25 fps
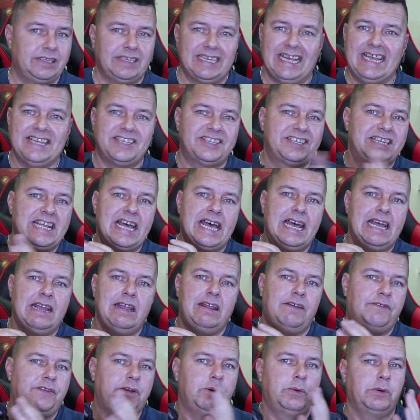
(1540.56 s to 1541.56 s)
it's there
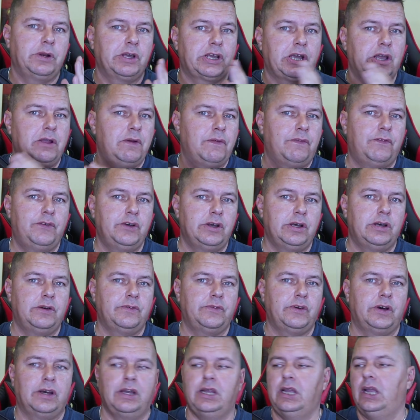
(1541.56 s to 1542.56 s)
if you wanna go
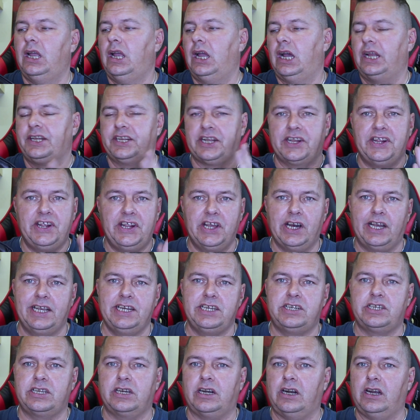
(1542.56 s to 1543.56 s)
further. The
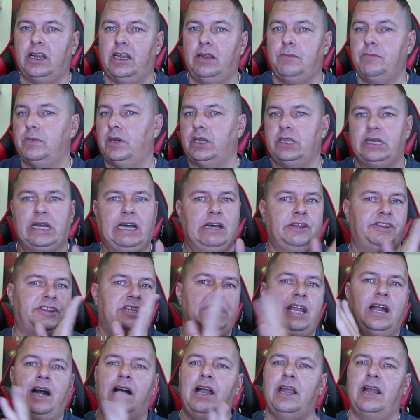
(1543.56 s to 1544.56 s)
nighttime,
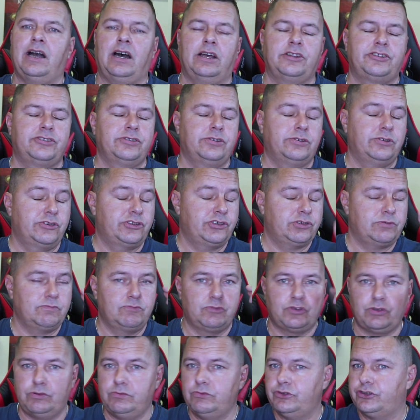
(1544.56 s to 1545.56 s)
the IR torch,
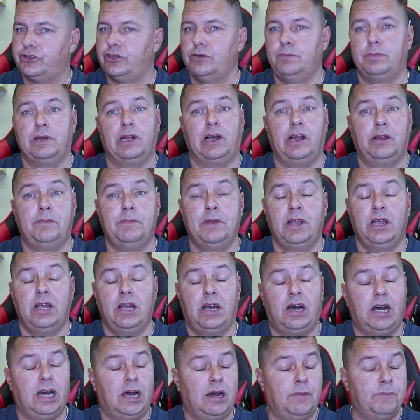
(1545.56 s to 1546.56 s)
sublime.
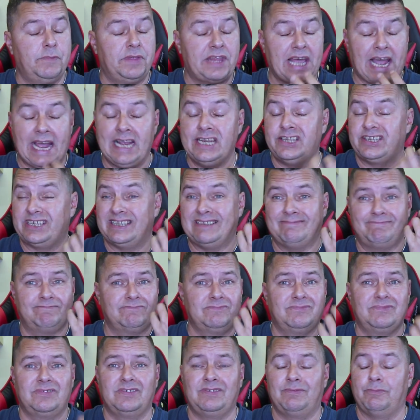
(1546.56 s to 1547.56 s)
That is
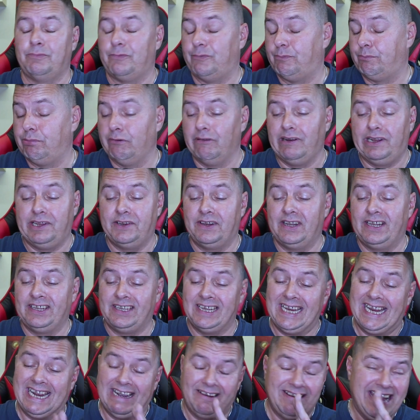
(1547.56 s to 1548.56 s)
brilliant.
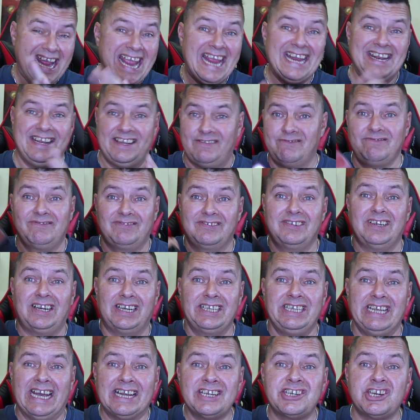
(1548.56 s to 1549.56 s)

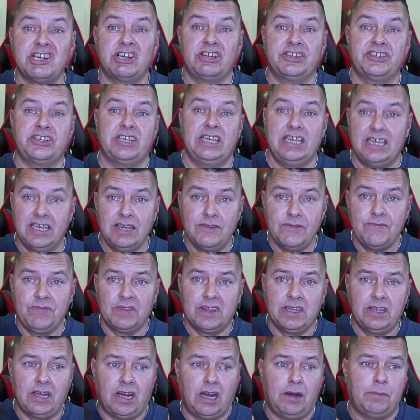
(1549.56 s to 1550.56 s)
As you can see,
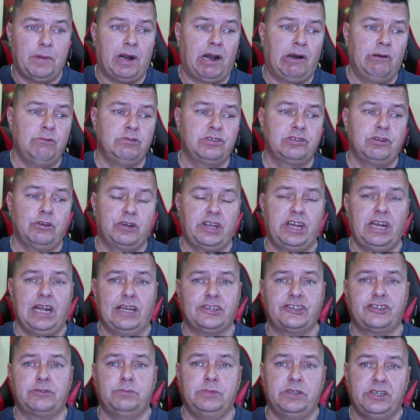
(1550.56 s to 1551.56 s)
I was looking
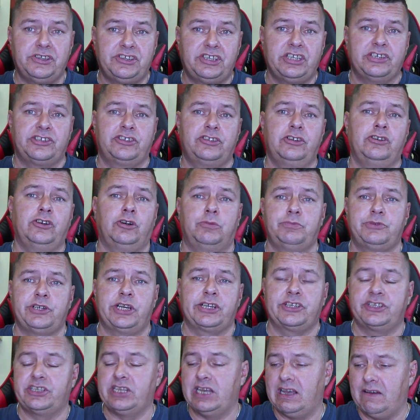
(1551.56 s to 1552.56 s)
at some of the distant
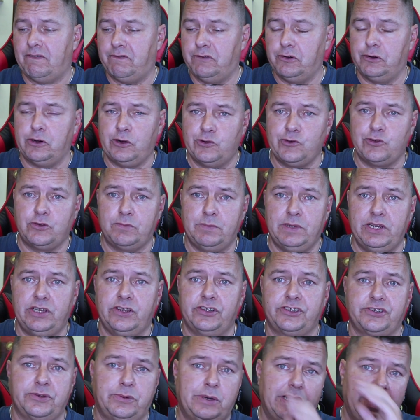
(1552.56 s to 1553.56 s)
objects there, 400
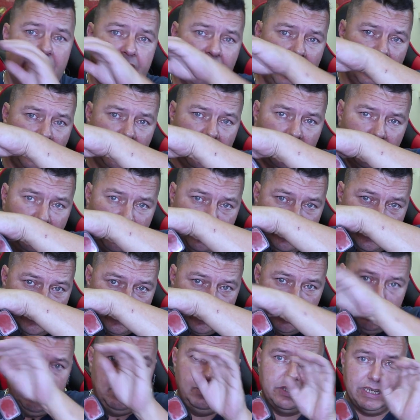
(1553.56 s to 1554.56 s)
meters away,
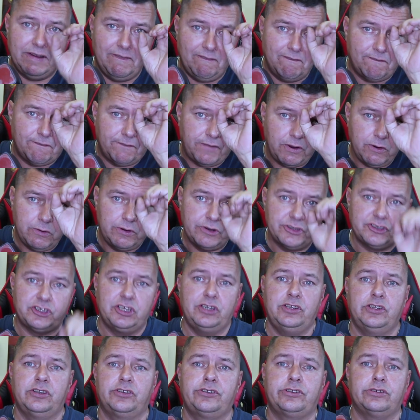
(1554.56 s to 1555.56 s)
zoomed in,
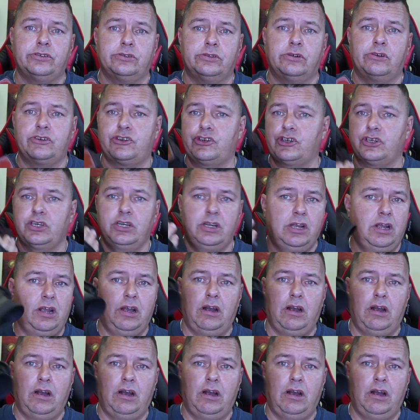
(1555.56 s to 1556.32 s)
focused in the torch,